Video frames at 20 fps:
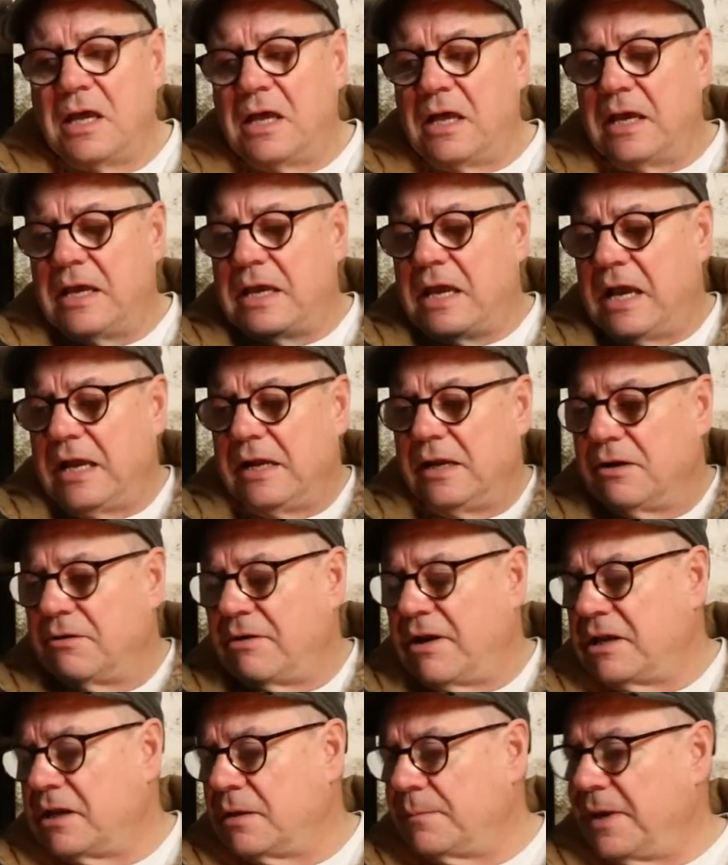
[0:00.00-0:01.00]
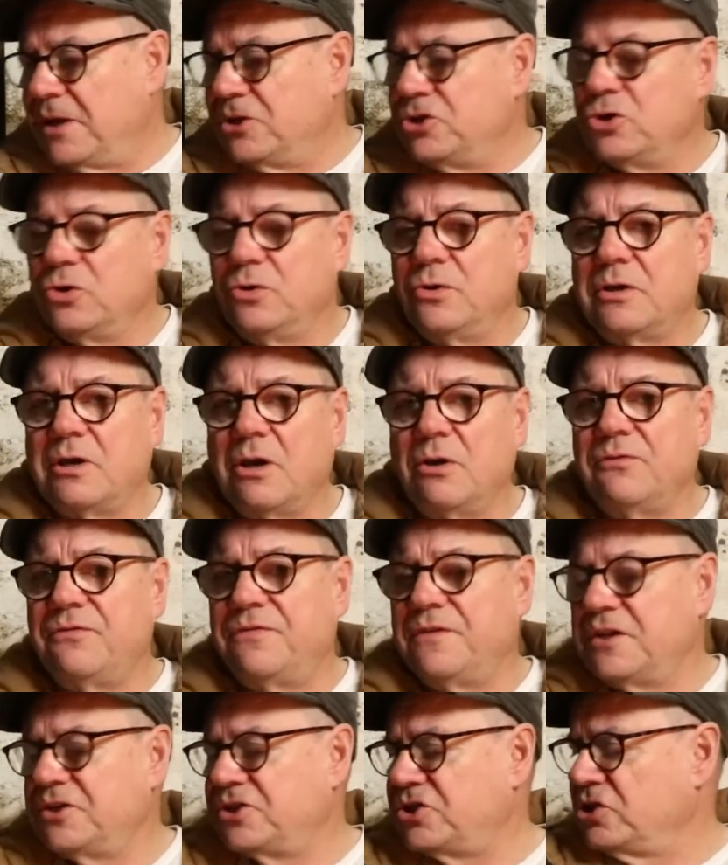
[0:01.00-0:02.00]
I highly recommend you look out
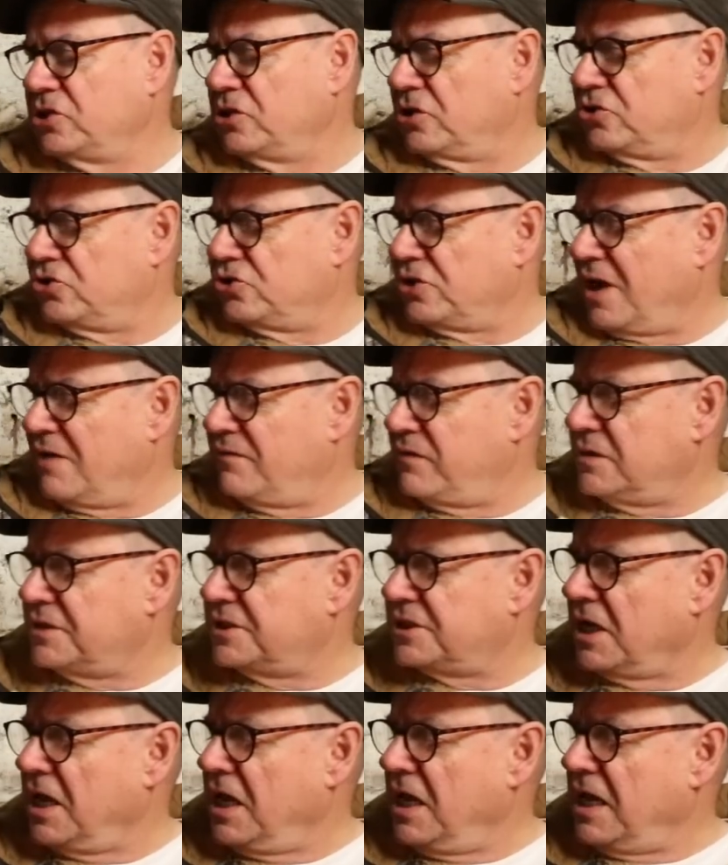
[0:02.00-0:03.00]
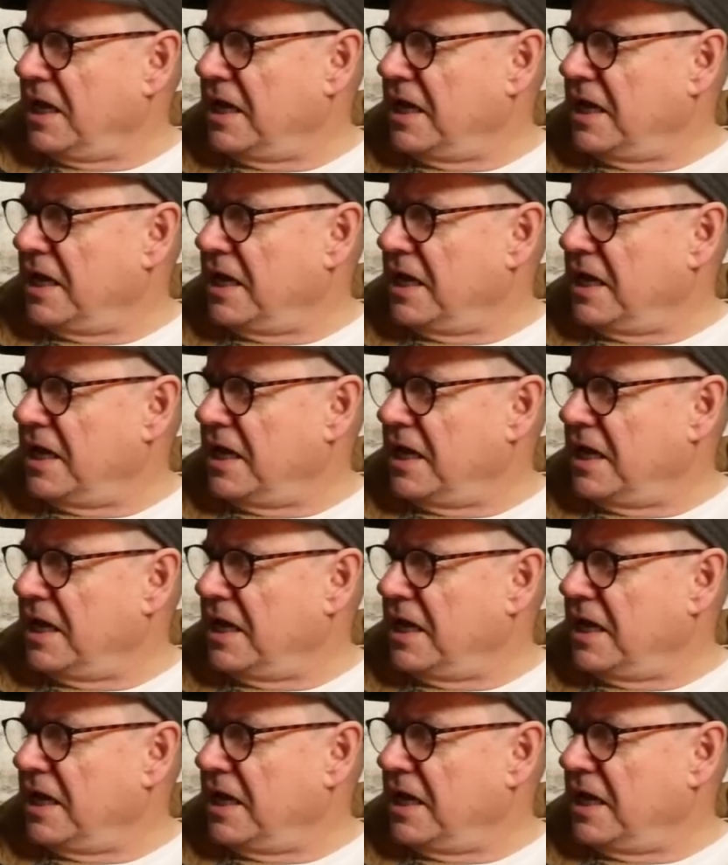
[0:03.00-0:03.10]
for this in your travels.